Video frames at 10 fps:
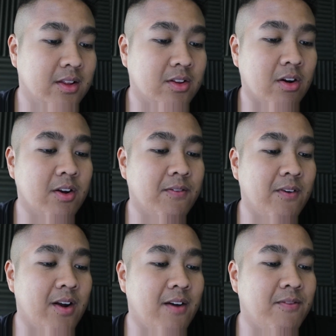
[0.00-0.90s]
Turn your
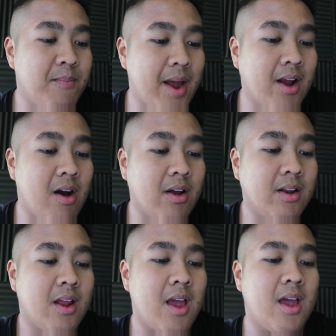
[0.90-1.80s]
phone off, back
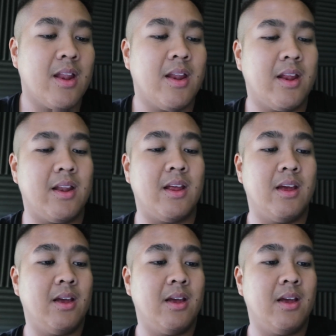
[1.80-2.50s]
on, and then